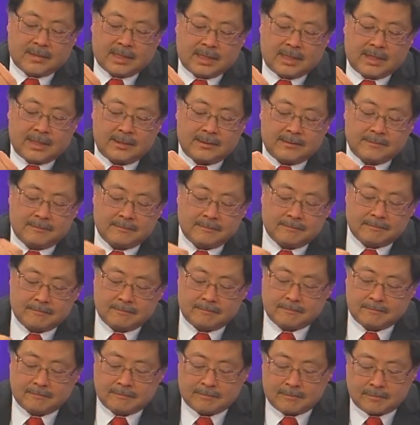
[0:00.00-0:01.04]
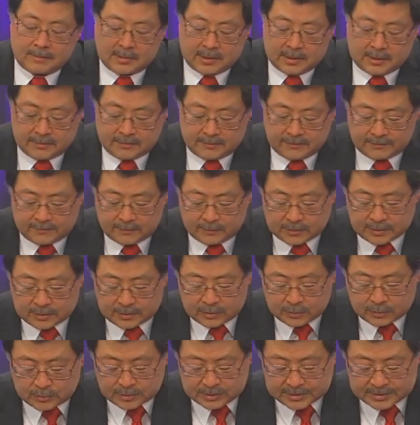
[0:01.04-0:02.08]
Got it? Fold
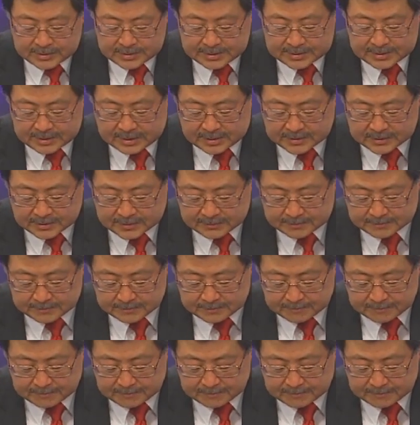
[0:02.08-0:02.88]
it towards the center.